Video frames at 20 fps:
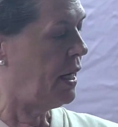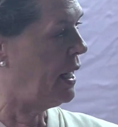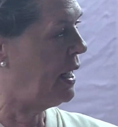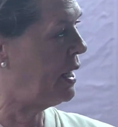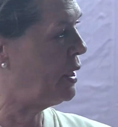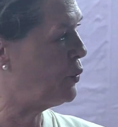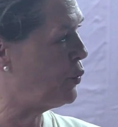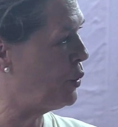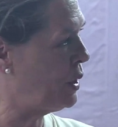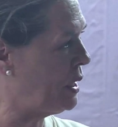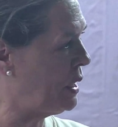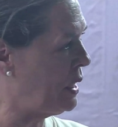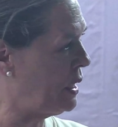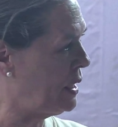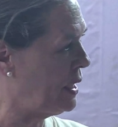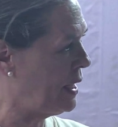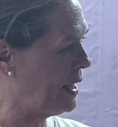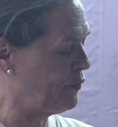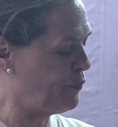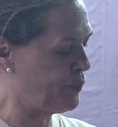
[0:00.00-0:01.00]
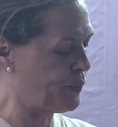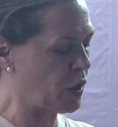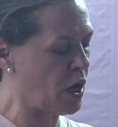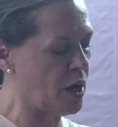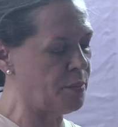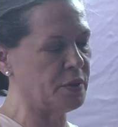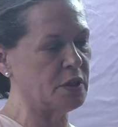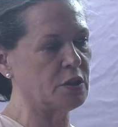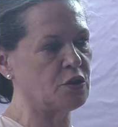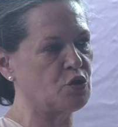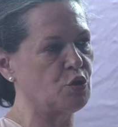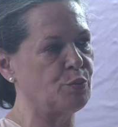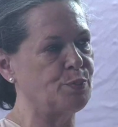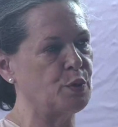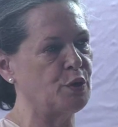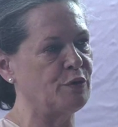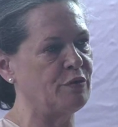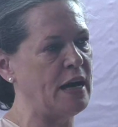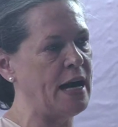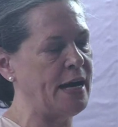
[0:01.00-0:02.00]
And we have promised to
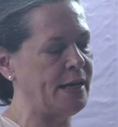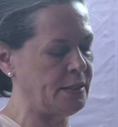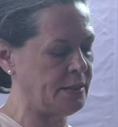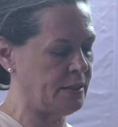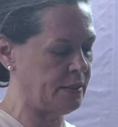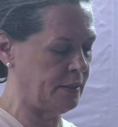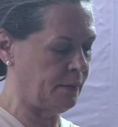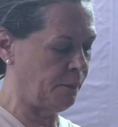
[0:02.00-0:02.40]
provide